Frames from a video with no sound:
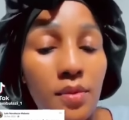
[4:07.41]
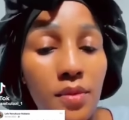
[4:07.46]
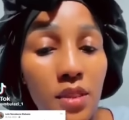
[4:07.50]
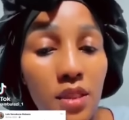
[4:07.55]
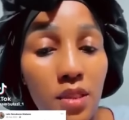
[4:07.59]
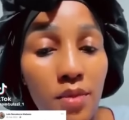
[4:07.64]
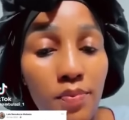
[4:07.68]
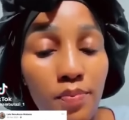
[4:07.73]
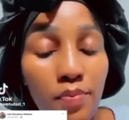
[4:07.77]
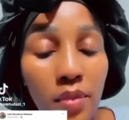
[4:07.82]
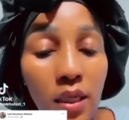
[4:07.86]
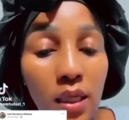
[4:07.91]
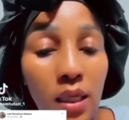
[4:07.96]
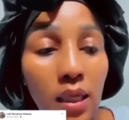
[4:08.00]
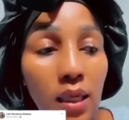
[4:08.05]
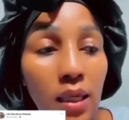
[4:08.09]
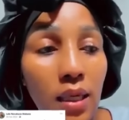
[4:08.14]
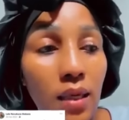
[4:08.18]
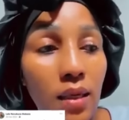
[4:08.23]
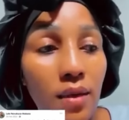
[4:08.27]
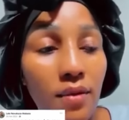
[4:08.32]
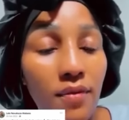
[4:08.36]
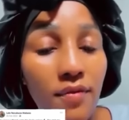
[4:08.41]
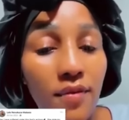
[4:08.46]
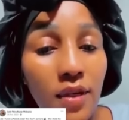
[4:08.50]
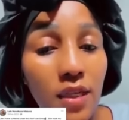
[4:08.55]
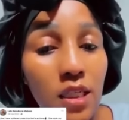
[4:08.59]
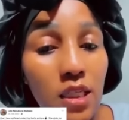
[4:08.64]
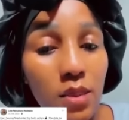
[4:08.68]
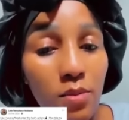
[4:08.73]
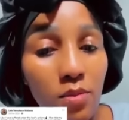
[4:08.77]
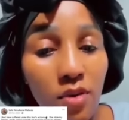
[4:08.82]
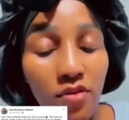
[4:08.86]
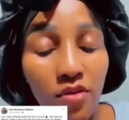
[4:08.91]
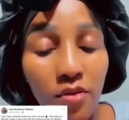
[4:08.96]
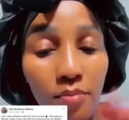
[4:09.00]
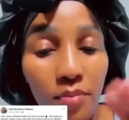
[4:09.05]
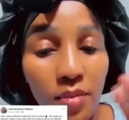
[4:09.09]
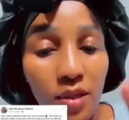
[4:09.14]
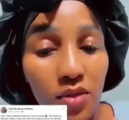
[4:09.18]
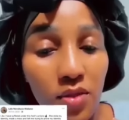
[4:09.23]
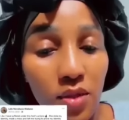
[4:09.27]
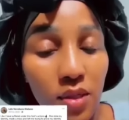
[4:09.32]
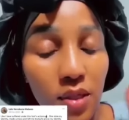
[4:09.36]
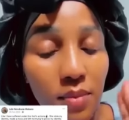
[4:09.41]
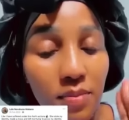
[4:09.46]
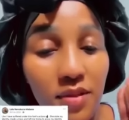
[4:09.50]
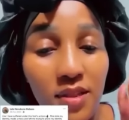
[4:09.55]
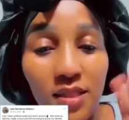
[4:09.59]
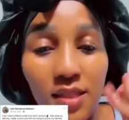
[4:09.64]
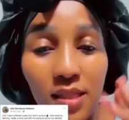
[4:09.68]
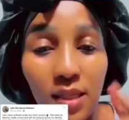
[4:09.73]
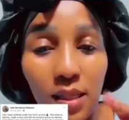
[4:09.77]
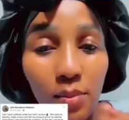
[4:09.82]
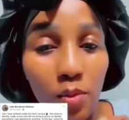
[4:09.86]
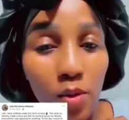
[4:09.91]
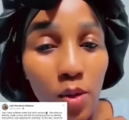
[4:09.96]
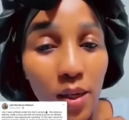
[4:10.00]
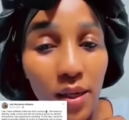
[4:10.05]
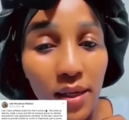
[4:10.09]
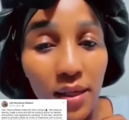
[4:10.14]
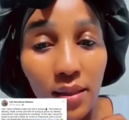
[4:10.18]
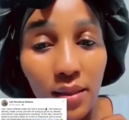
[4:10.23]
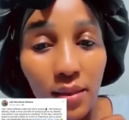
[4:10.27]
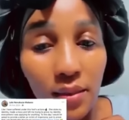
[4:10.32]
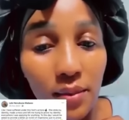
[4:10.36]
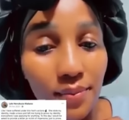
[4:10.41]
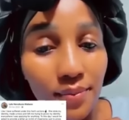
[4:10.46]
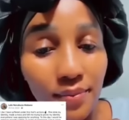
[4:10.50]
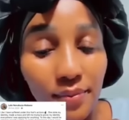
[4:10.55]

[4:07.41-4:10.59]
just being a victim of impersona. Please keep quiet.